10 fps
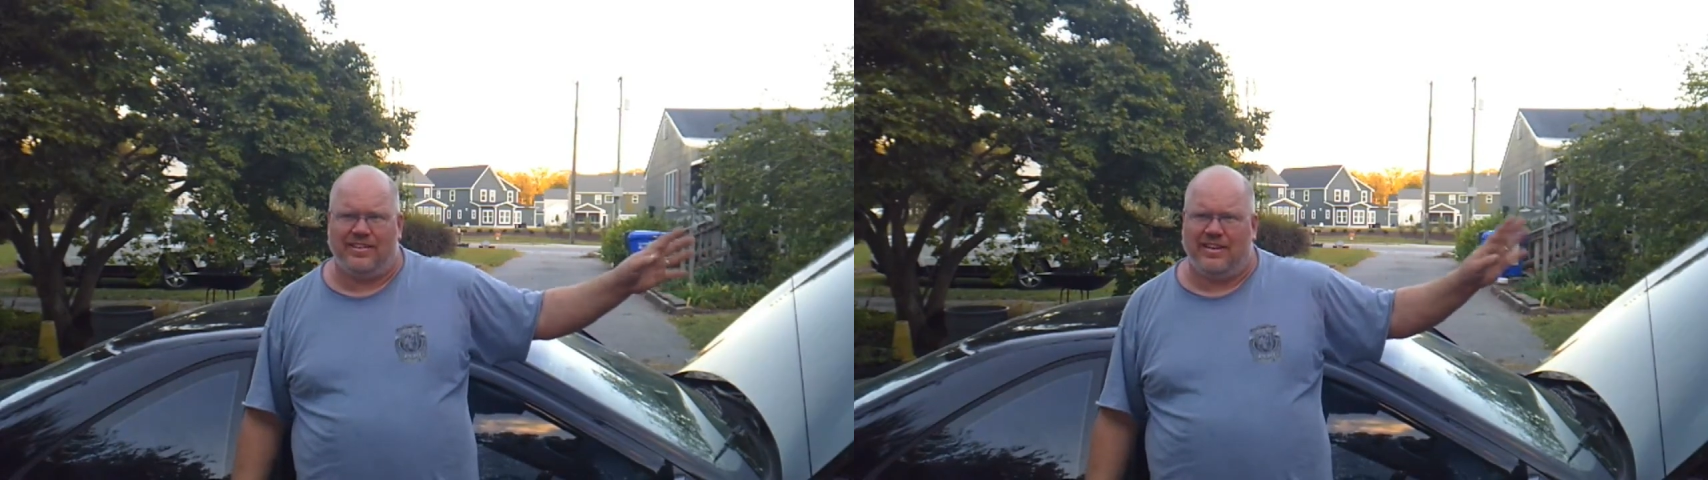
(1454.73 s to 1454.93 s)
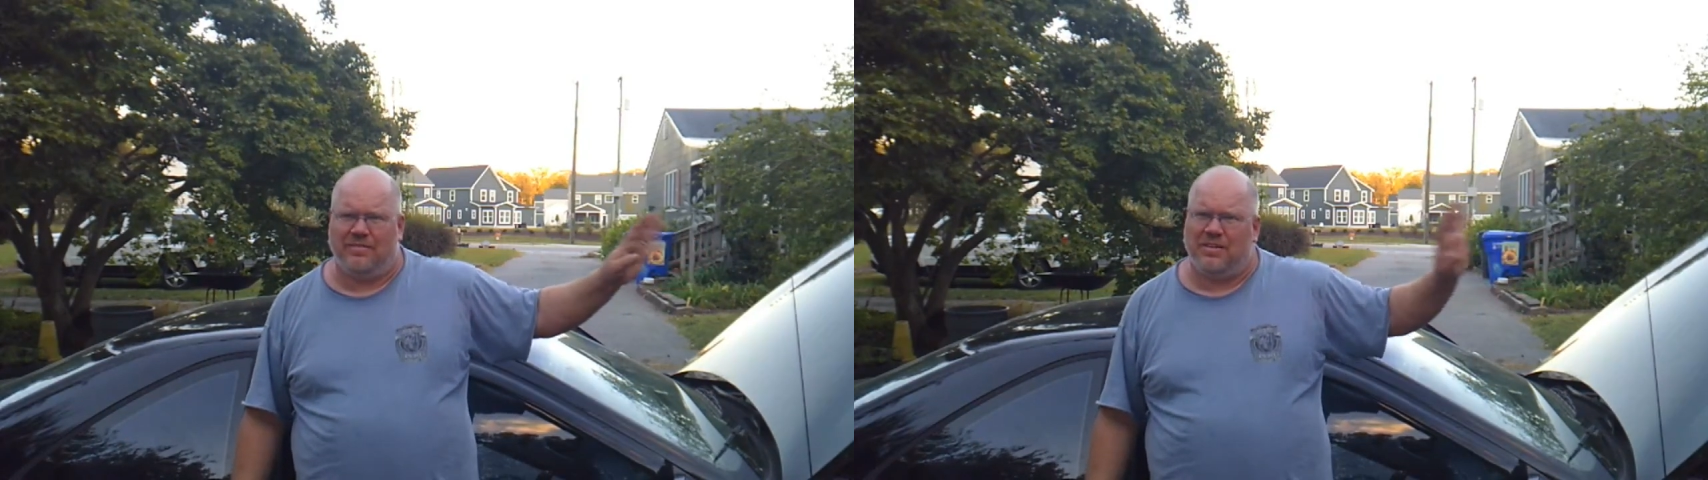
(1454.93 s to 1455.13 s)

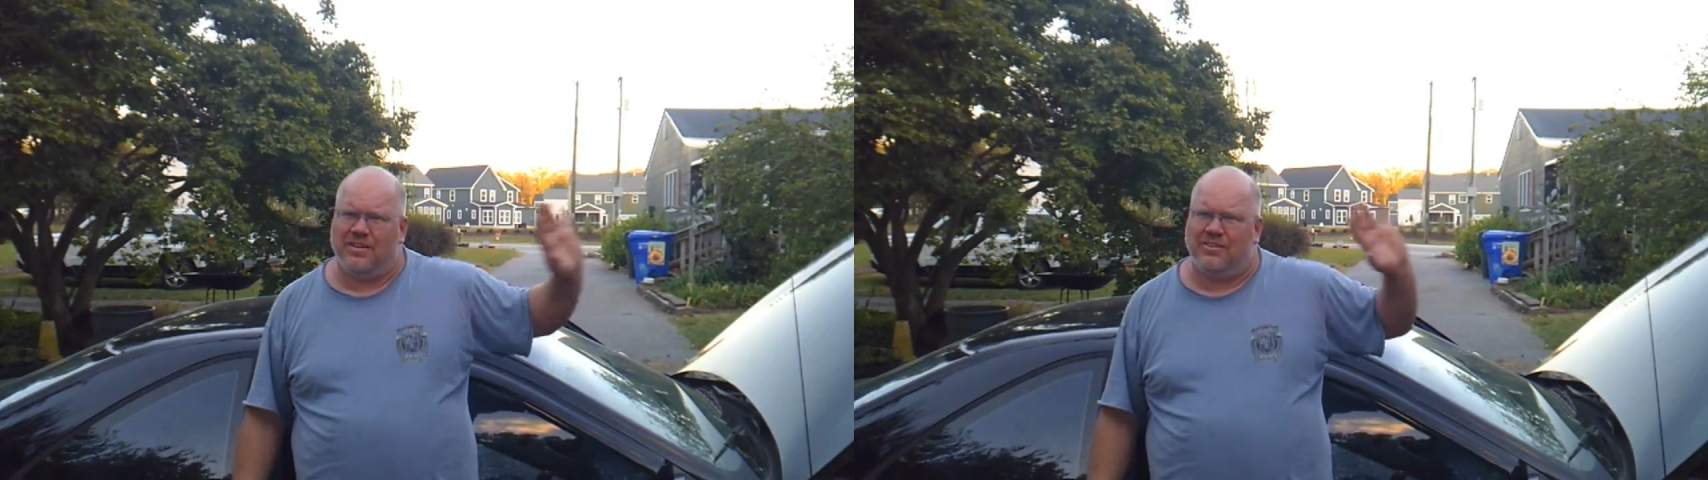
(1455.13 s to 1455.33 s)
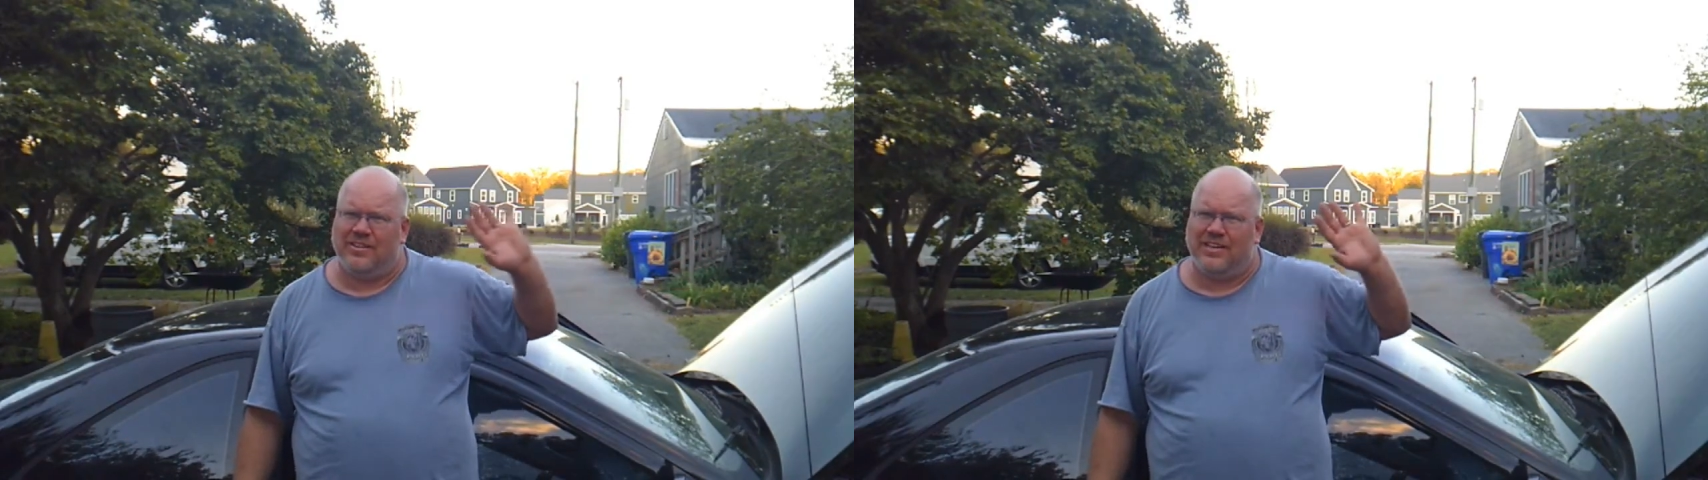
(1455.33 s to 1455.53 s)
I'm not
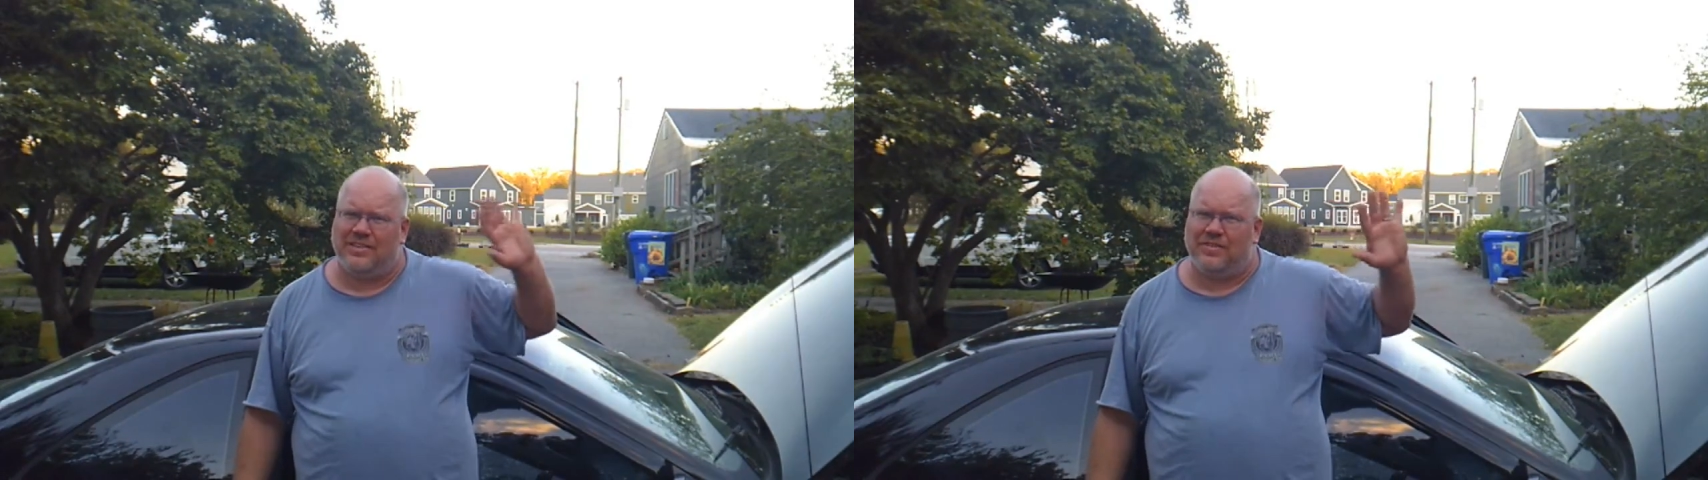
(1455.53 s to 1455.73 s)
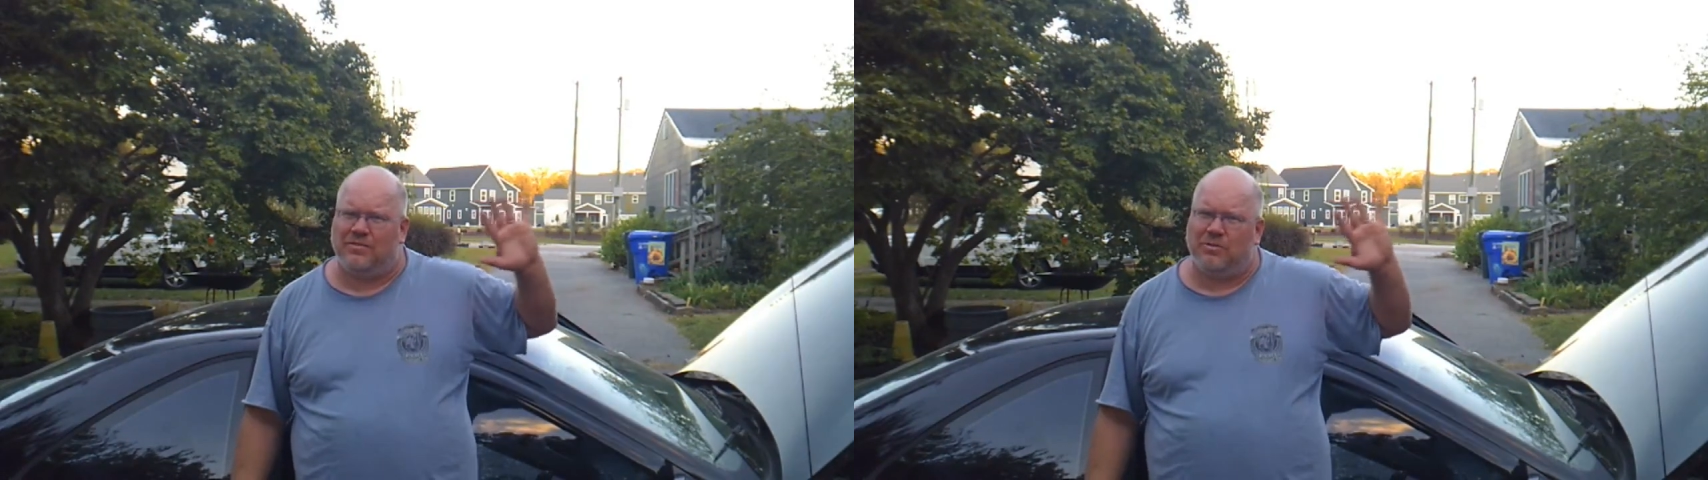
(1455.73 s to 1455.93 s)
going to give
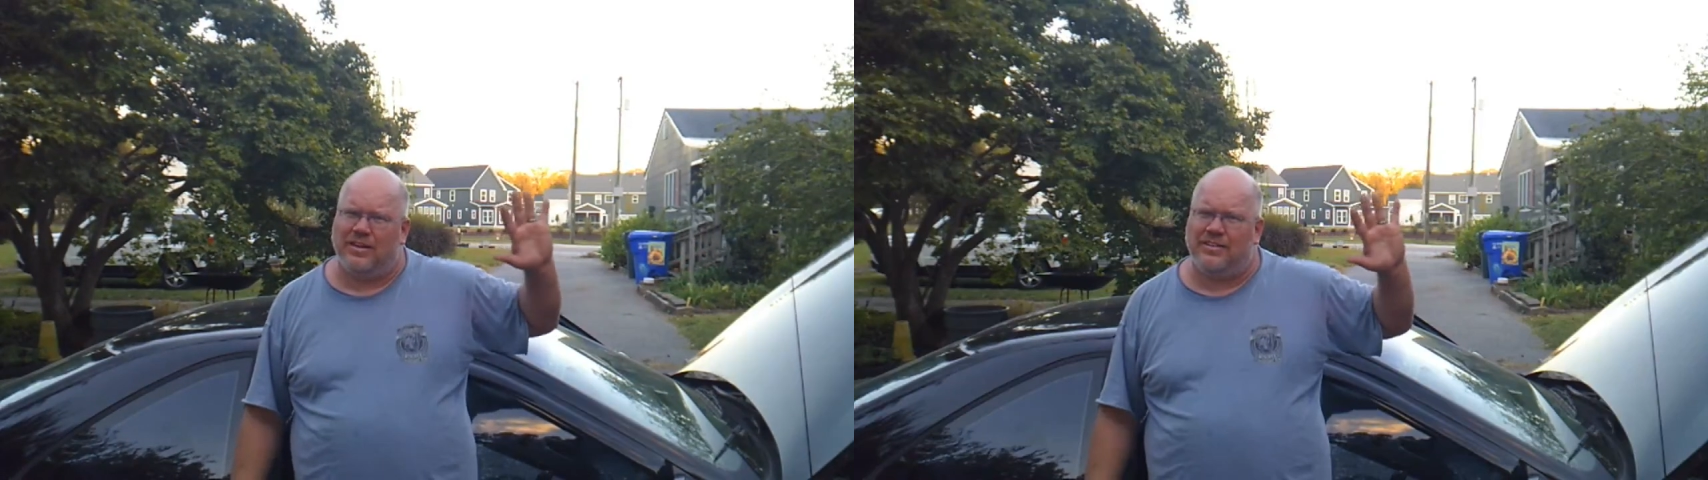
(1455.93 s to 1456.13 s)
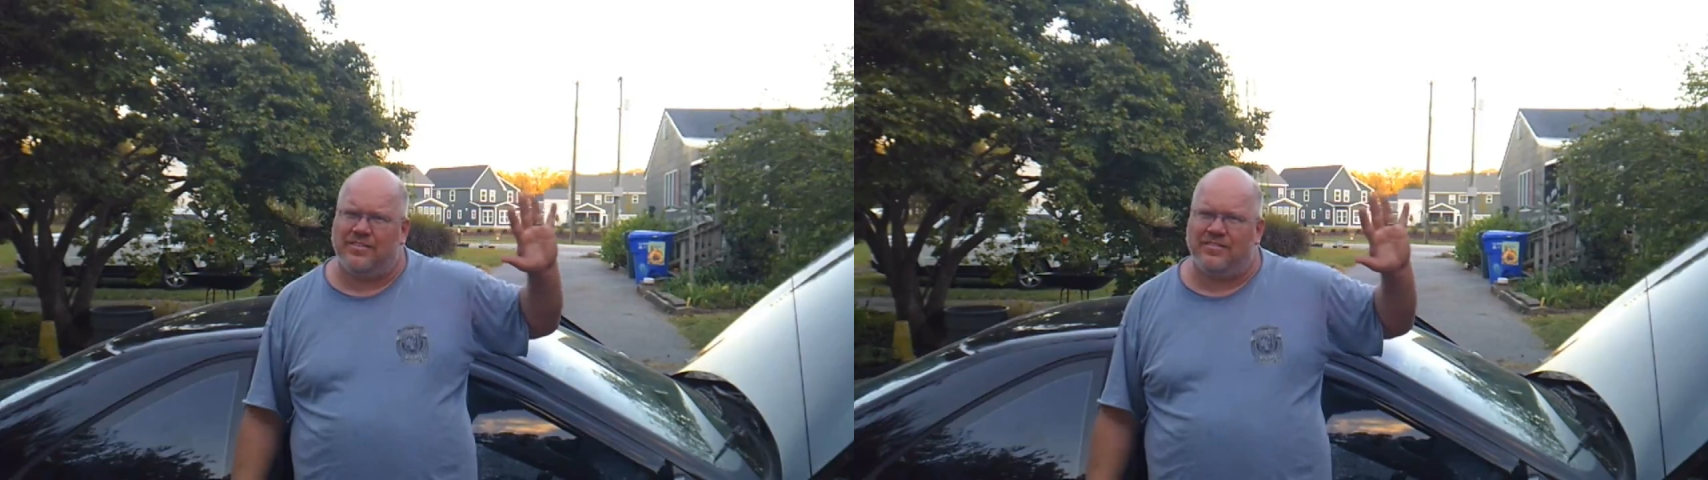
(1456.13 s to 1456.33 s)
it
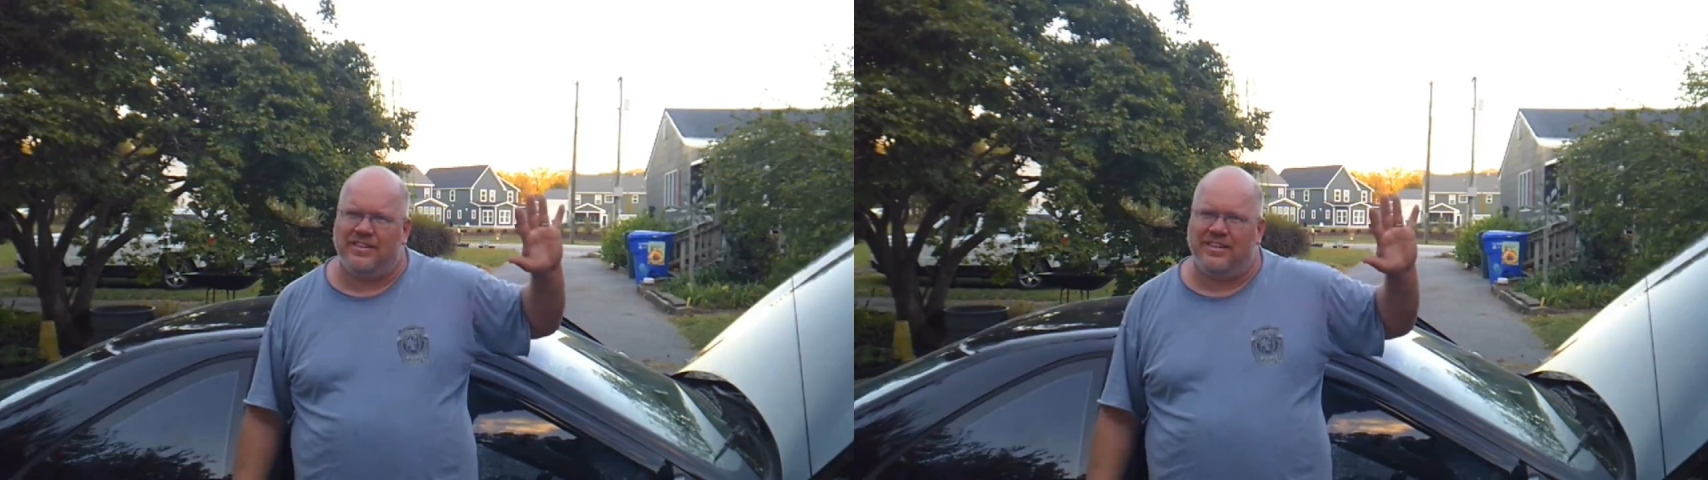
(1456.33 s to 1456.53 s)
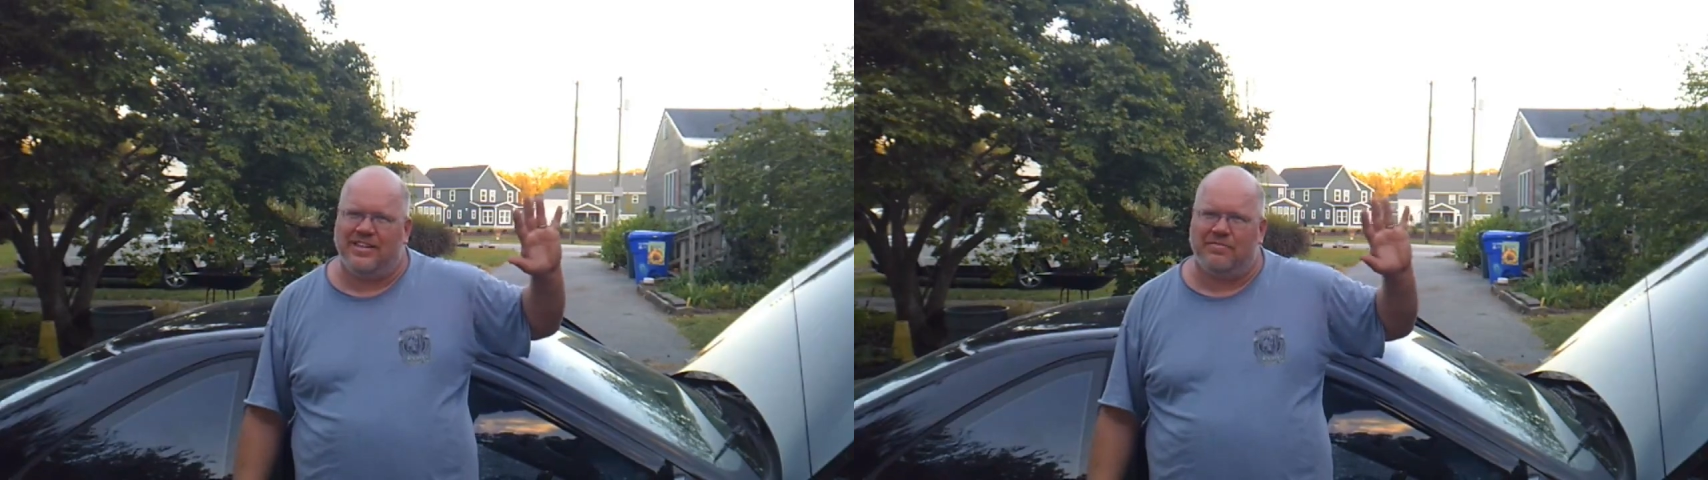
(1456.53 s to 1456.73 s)
away just
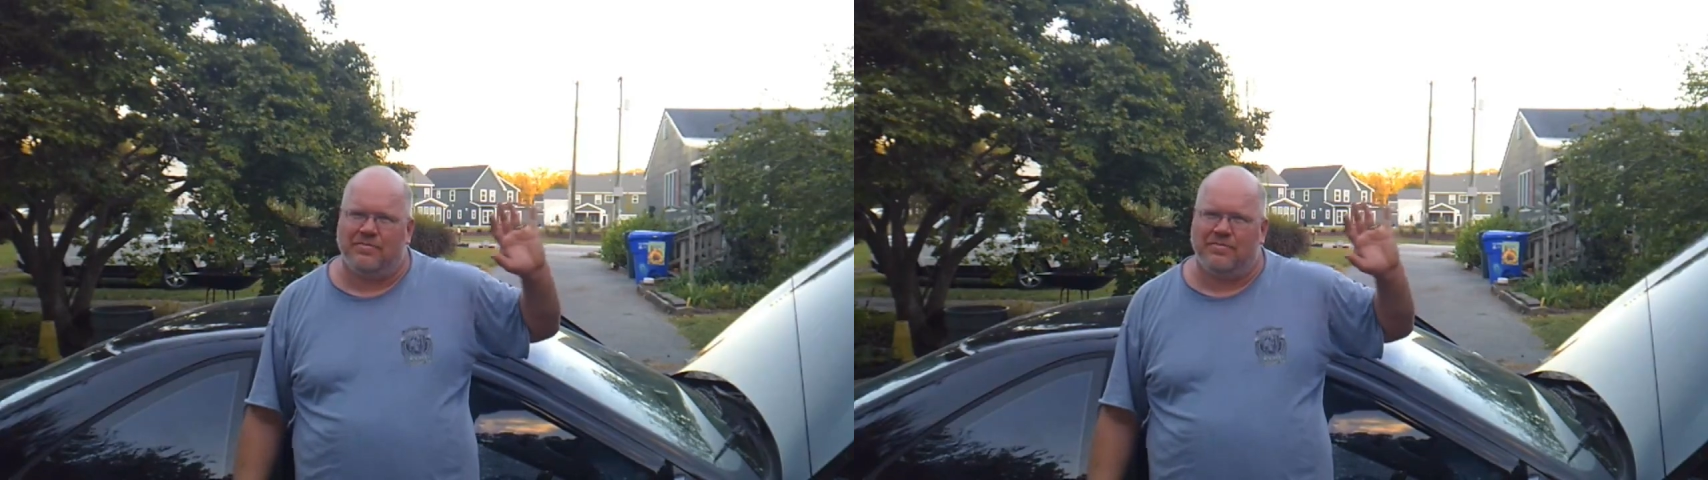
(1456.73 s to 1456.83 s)
yet,